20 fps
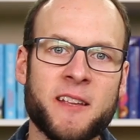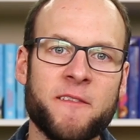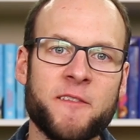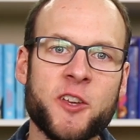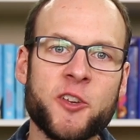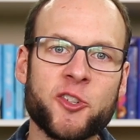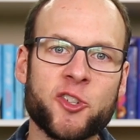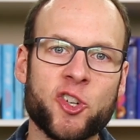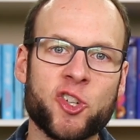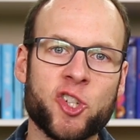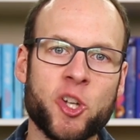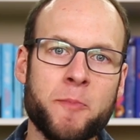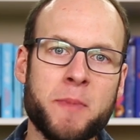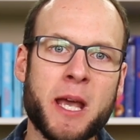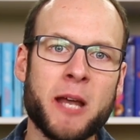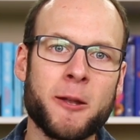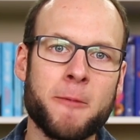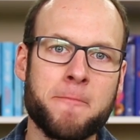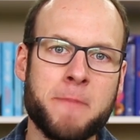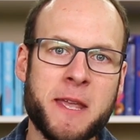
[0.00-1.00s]
in the future should be
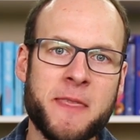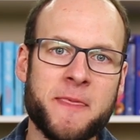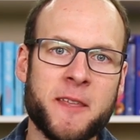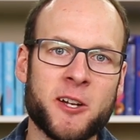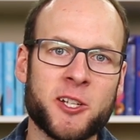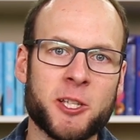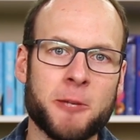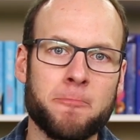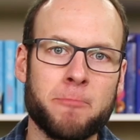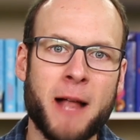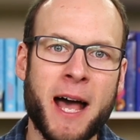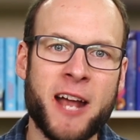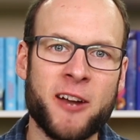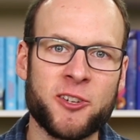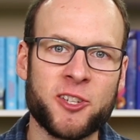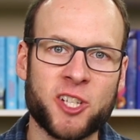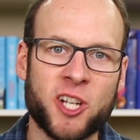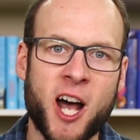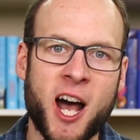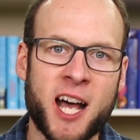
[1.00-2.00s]
able to beat their
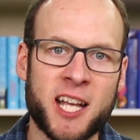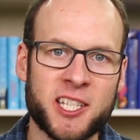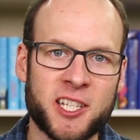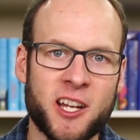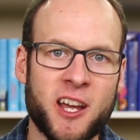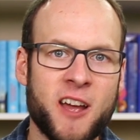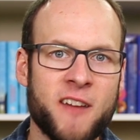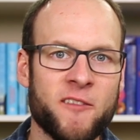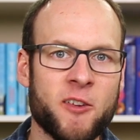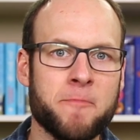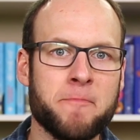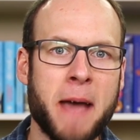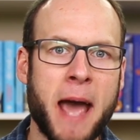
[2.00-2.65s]
suppliers' cost for